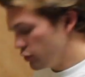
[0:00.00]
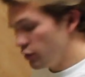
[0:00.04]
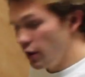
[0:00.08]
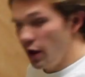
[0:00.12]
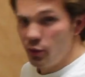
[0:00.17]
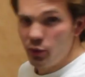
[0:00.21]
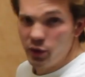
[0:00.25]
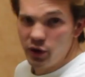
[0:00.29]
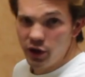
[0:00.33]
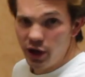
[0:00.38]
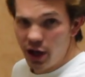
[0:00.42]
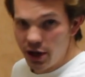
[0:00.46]
So
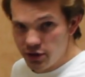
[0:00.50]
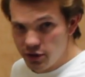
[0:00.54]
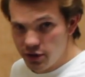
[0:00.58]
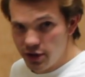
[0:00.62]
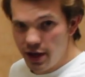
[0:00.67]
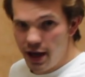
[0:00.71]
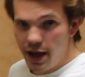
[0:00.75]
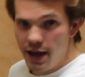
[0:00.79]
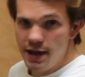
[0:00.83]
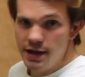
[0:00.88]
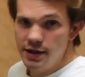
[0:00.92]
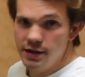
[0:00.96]
that when you get to
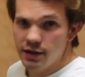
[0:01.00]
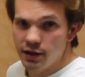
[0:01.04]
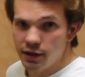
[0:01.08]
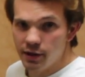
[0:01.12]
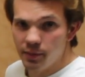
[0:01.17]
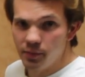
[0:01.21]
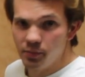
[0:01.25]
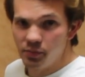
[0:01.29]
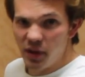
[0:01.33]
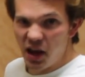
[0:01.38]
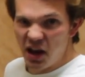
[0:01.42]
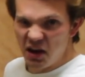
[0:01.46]
the end
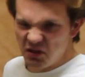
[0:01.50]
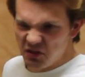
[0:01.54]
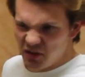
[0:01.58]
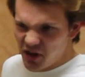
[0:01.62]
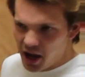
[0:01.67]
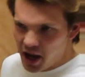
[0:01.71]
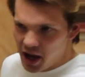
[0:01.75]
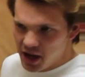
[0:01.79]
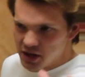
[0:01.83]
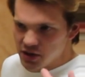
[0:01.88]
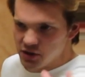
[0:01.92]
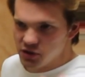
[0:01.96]
and you've
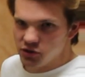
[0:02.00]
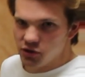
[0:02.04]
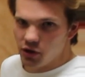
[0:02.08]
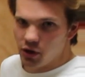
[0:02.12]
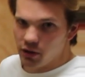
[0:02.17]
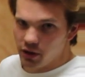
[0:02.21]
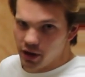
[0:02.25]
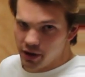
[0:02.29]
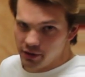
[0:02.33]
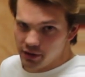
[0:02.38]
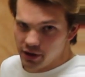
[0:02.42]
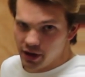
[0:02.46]
added
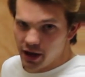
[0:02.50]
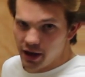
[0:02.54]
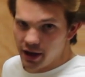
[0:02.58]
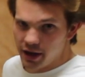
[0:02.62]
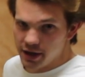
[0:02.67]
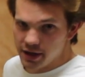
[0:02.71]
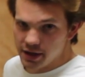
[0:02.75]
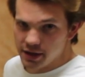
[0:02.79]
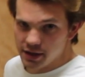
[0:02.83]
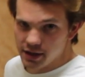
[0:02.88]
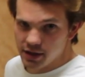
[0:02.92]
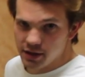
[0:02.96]
salt
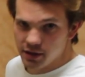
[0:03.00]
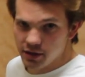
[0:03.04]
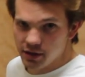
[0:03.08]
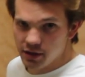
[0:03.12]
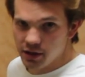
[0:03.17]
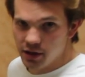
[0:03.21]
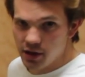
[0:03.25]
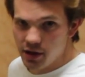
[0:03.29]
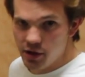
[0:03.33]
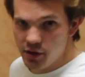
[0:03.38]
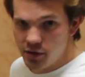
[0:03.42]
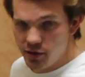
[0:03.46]
at
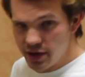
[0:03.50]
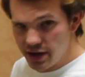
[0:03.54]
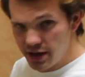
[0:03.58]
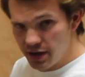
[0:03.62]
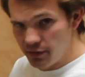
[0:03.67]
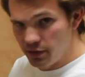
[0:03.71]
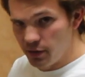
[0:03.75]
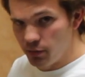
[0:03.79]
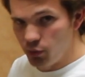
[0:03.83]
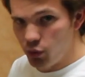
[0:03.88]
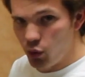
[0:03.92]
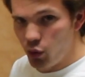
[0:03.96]
3
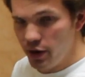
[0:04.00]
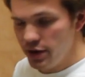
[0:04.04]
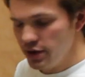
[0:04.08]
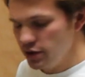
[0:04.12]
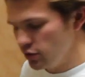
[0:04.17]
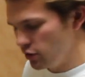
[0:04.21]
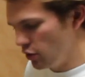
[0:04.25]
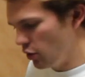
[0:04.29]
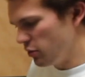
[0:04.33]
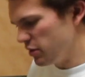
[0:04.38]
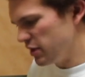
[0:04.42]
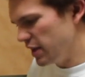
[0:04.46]
different
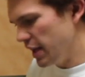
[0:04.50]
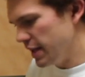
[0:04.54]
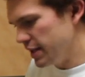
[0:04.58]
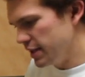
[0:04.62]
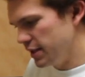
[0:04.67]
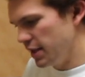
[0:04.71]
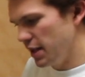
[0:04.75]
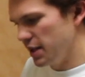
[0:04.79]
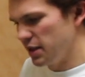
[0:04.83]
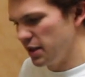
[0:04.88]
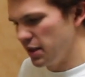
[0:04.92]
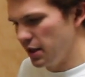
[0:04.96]
points, you don't
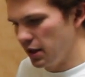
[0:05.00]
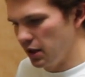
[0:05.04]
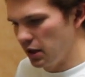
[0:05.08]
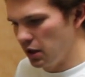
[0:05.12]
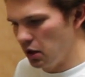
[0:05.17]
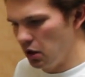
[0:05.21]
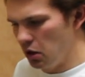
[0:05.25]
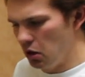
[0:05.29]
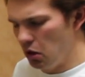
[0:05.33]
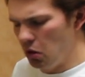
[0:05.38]
taste it and think,